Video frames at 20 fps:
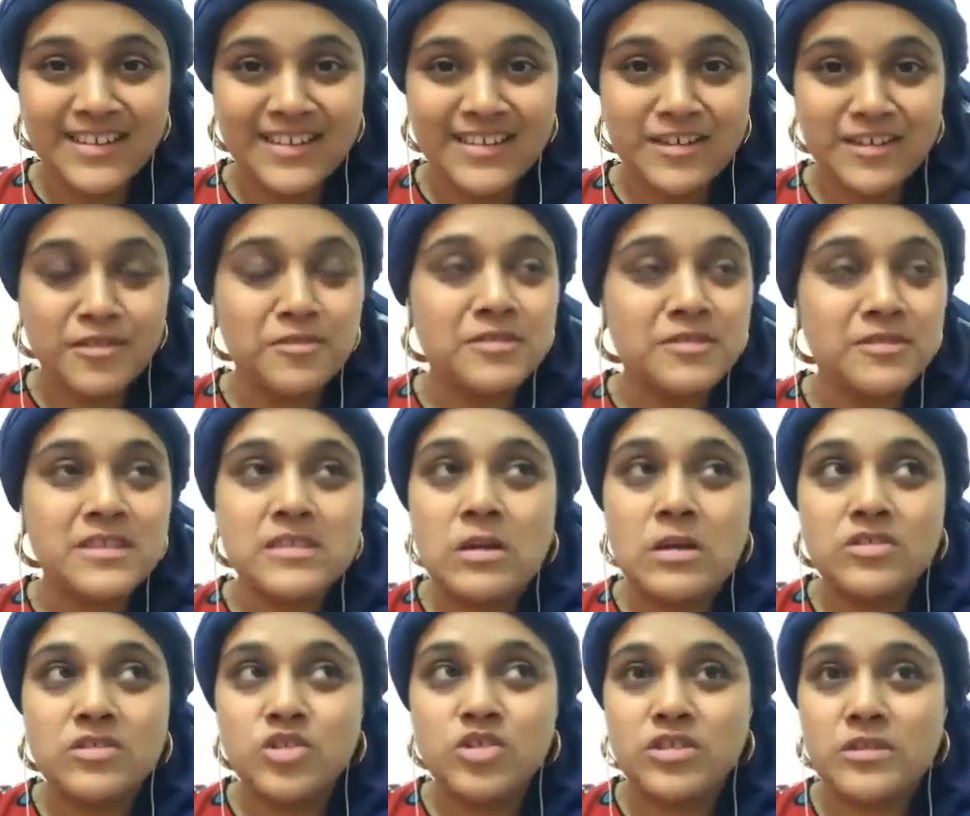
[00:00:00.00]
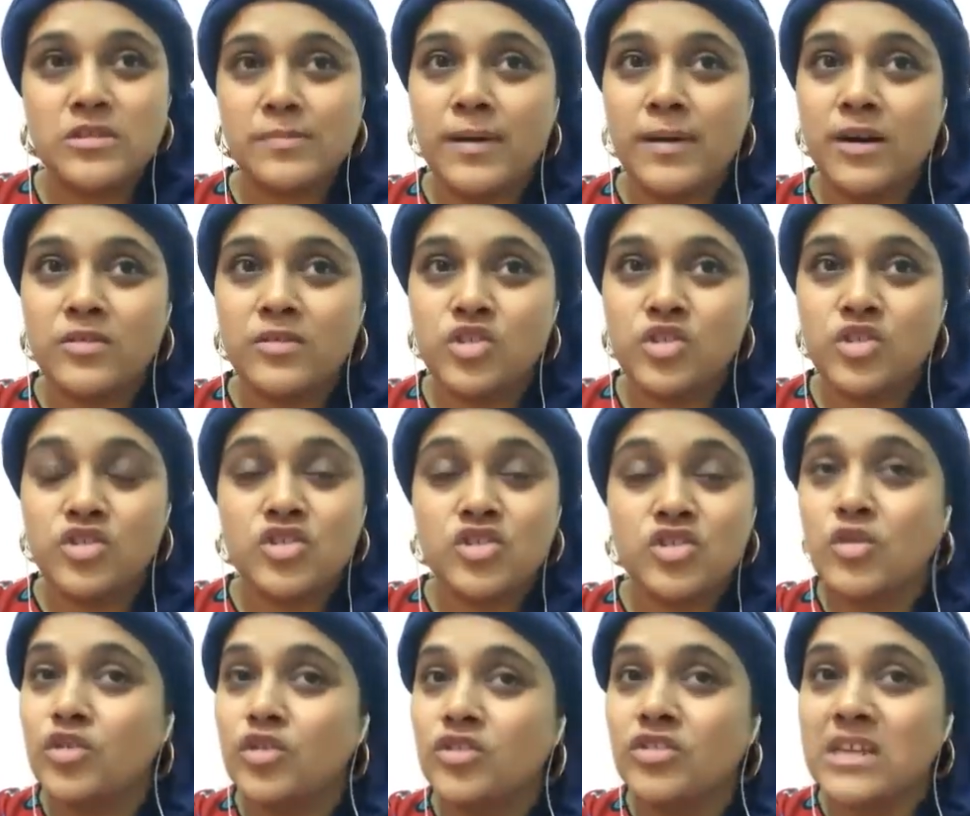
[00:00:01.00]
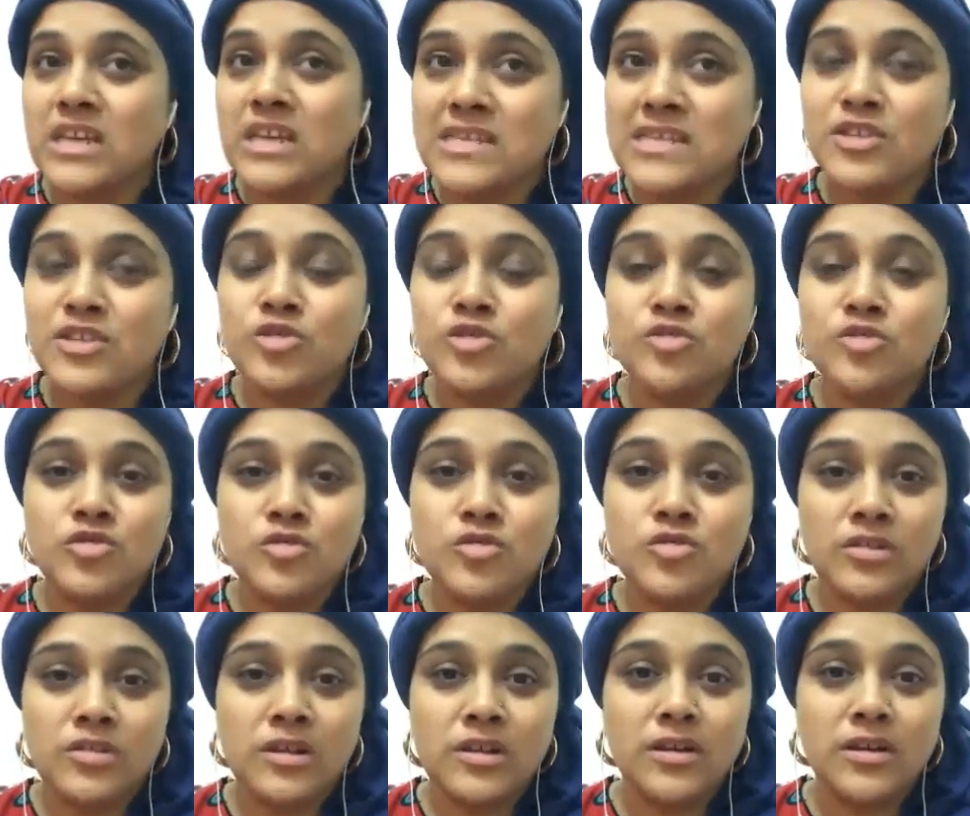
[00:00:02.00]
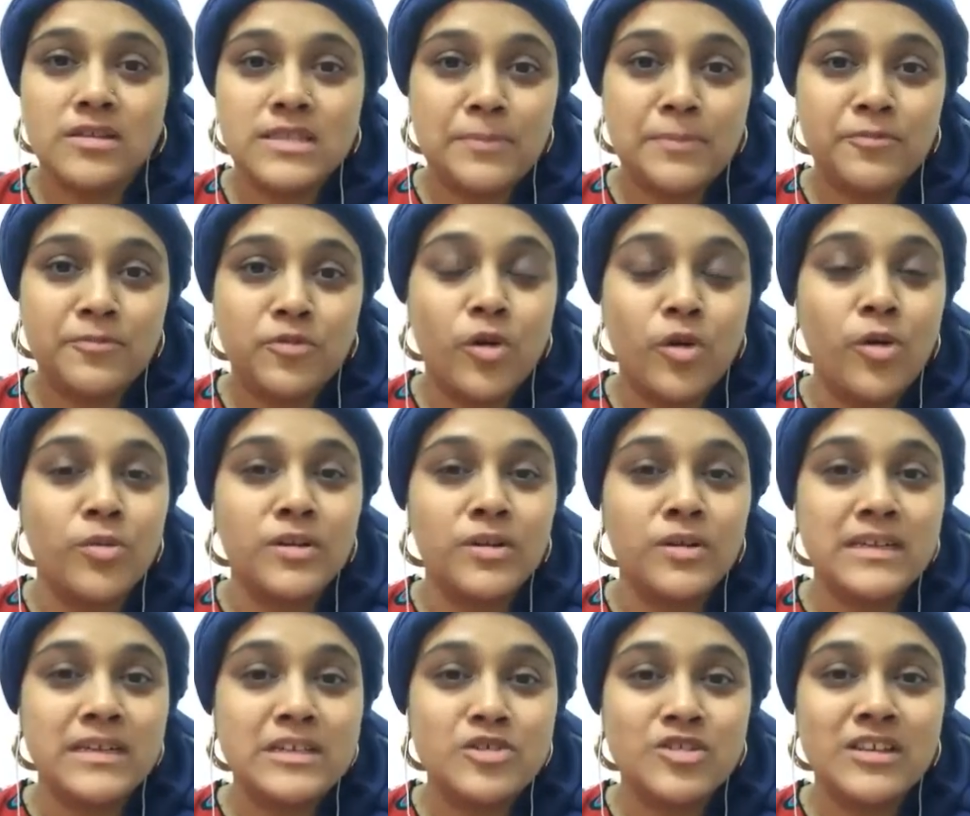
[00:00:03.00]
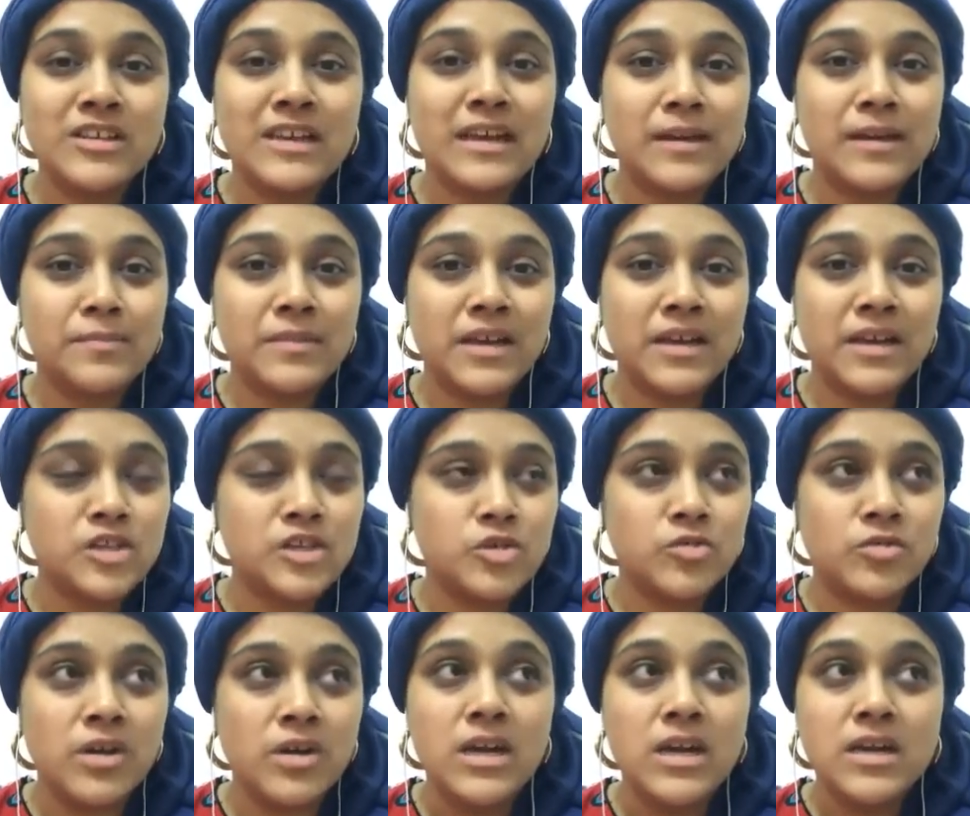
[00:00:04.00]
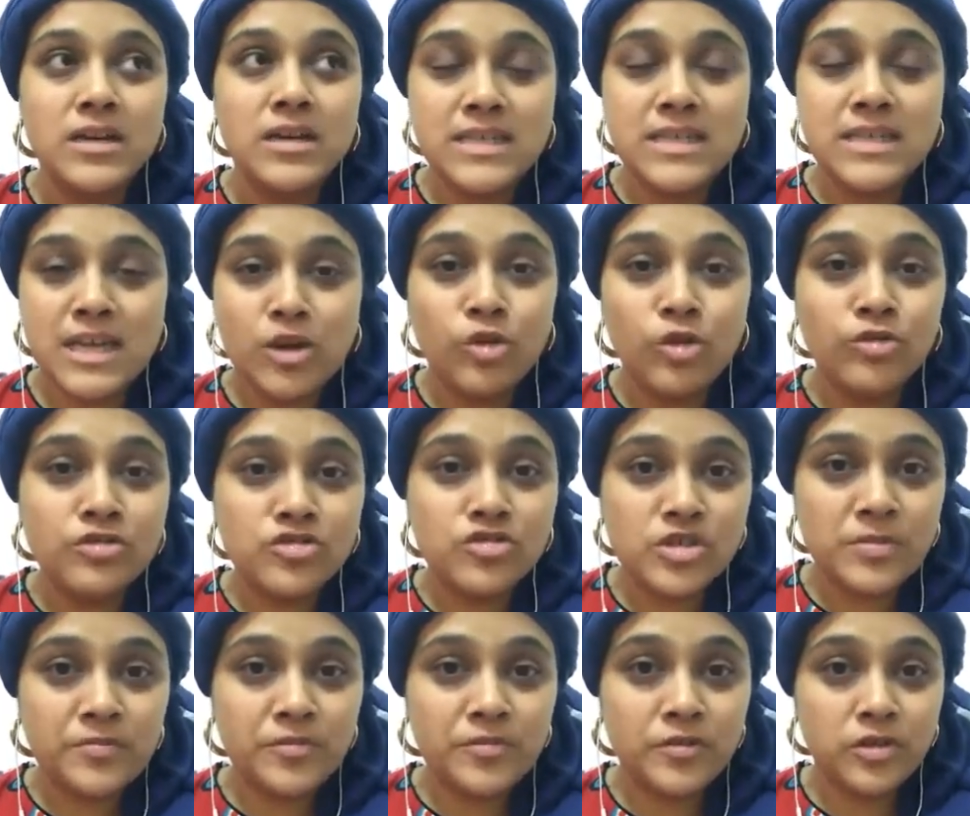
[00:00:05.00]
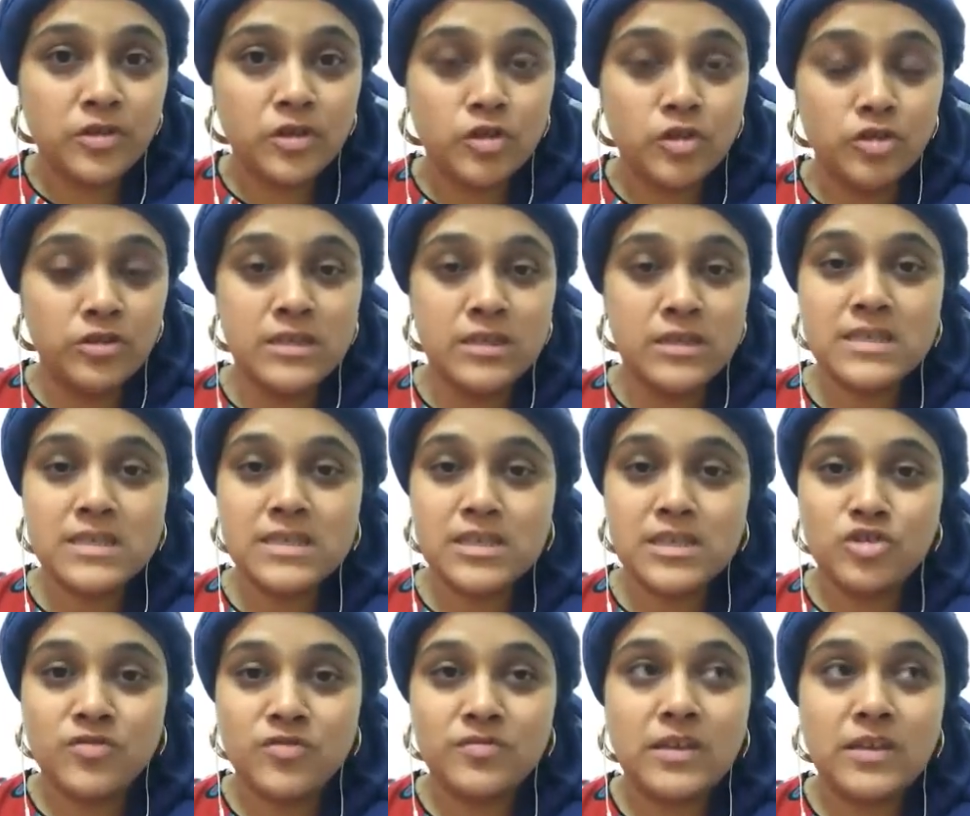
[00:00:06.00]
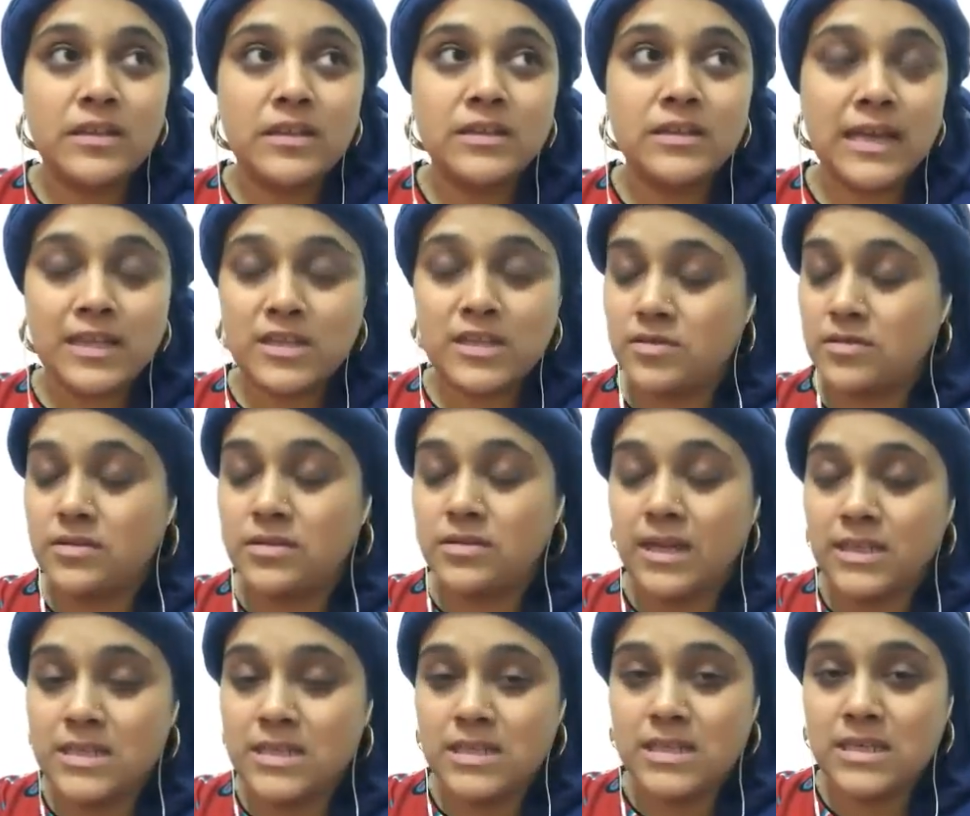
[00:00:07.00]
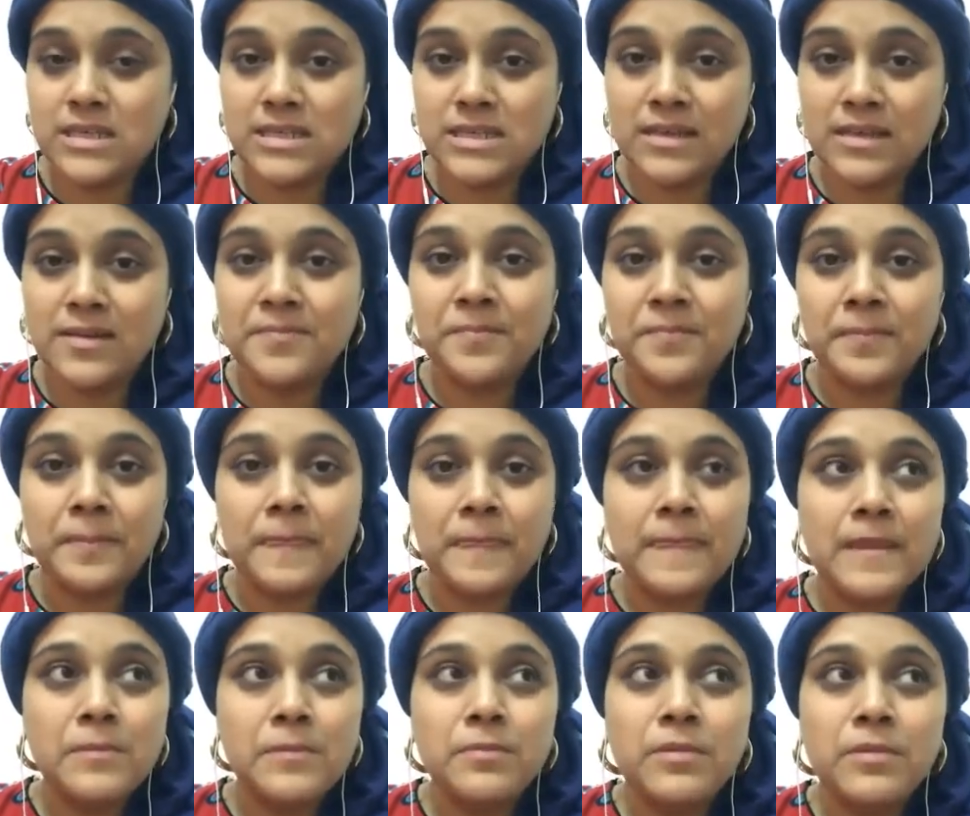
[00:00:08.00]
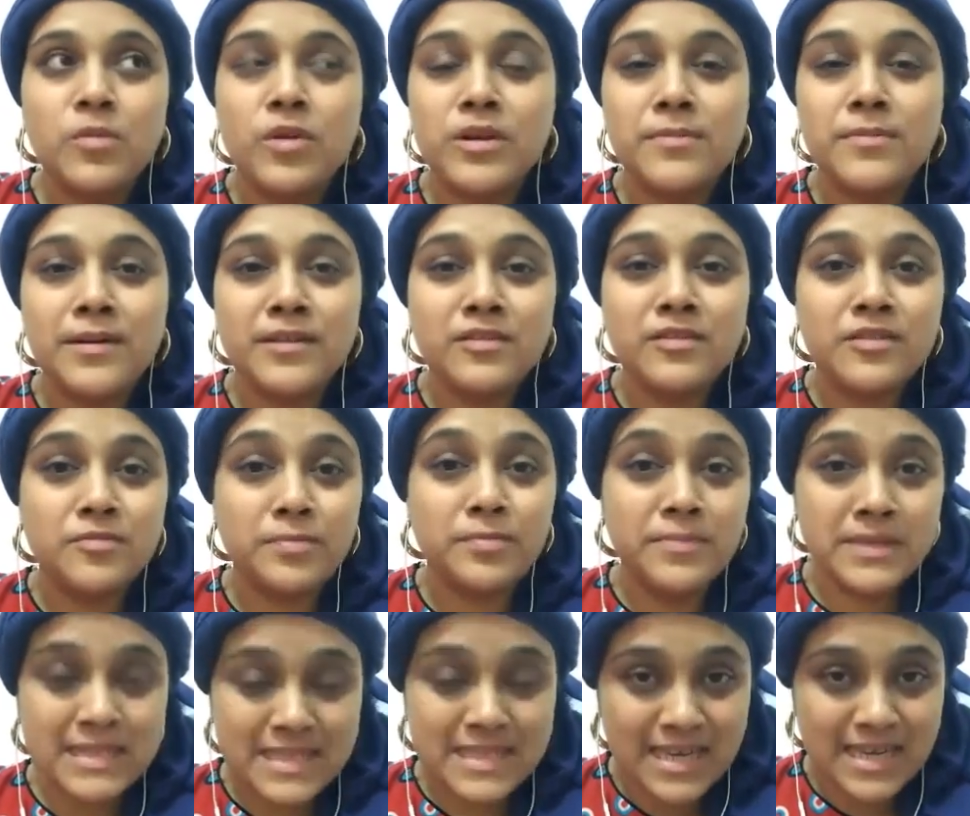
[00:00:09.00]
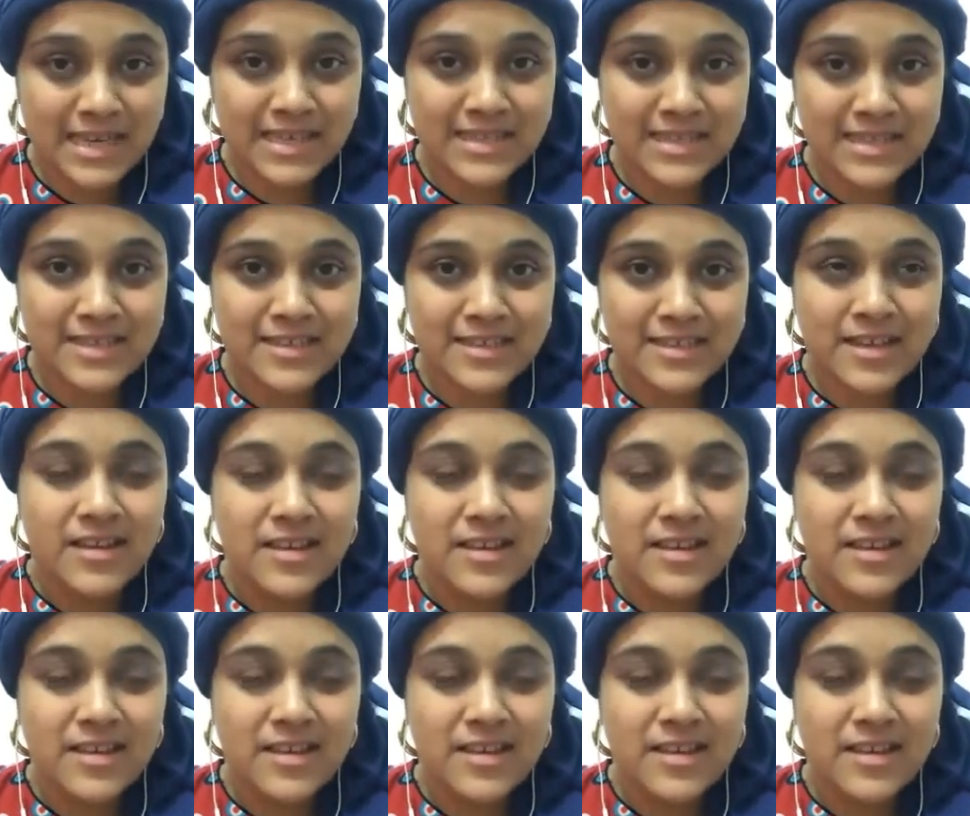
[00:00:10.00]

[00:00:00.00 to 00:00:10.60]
You know, it's not just about just the good things, and you'll step forward into the limelight to take ownership for the good things that you've done. That's easy. But what about the mistakes?